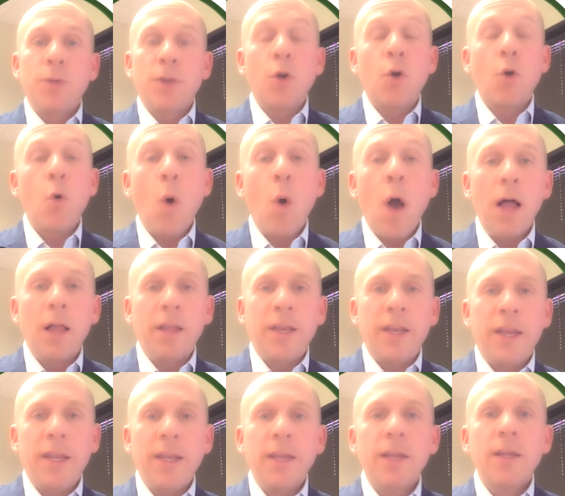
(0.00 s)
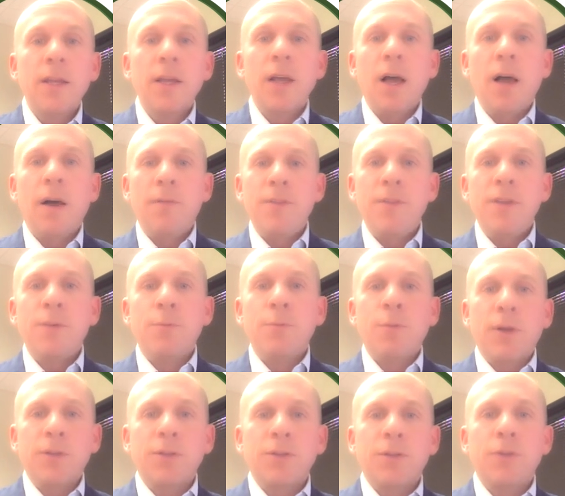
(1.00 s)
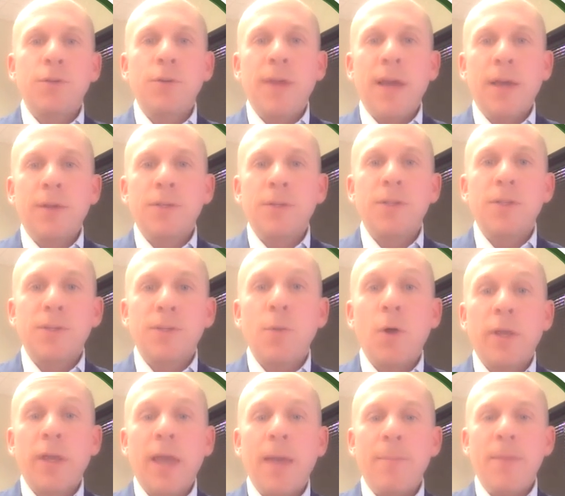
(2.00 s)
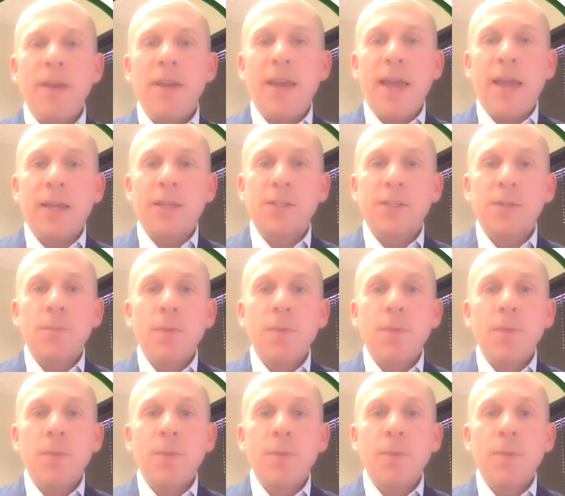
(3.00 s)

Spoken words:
with the quality of the Russell 2000, the small cap index.